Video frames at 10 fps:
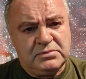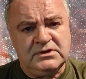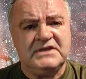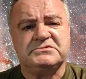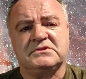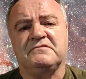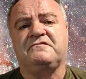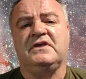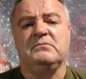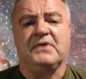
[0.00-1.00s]
Pleased with the
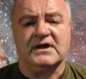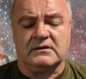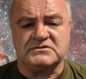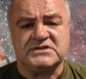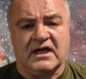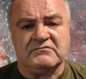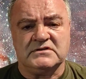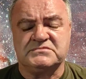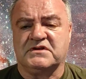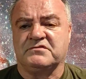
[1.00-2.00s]
feedback I was
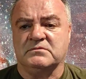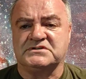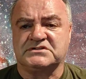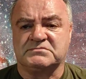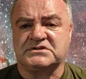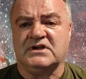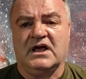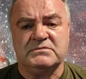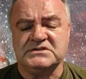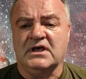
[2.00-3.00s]
getting from the
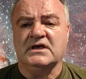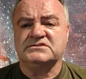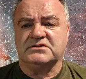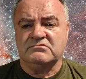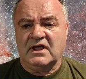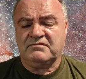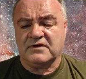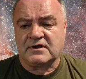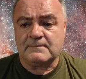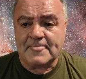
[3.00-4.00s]
subscribers.
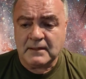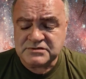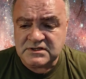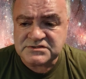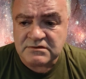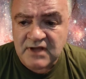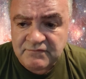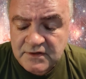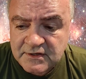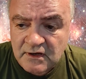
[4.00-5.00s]
Terrific. Absolutely
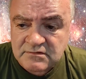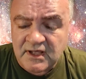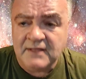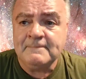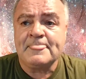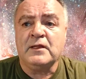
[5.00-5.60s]
terrific, okay?